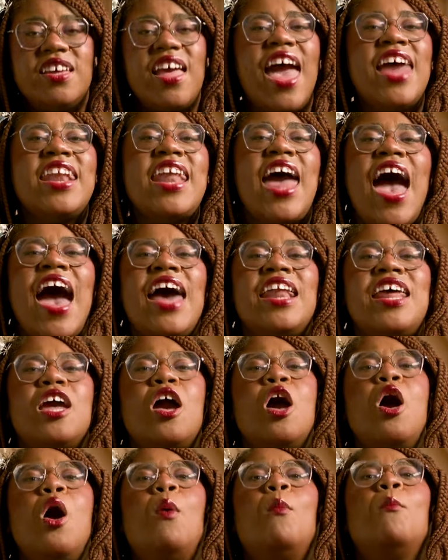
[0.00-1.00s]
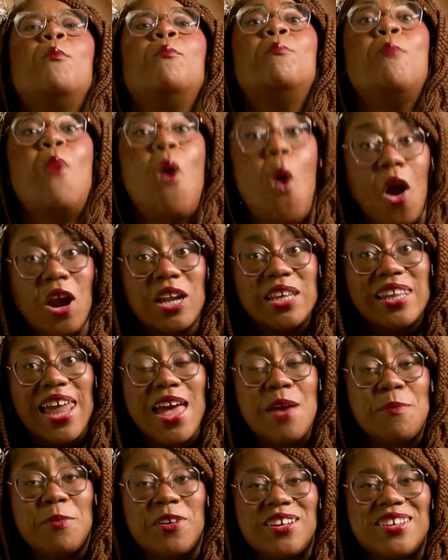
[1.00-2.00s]
And adding more
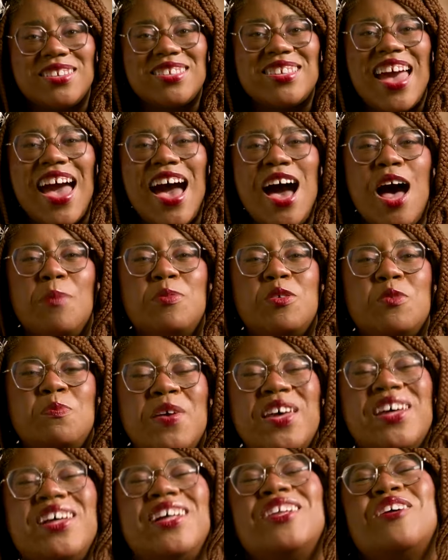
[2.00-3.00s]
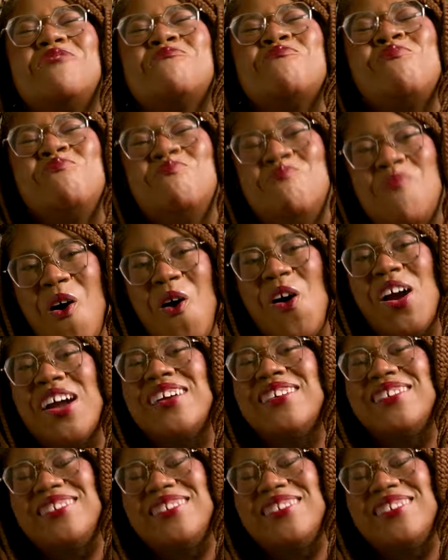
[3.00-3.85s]
labels helps build more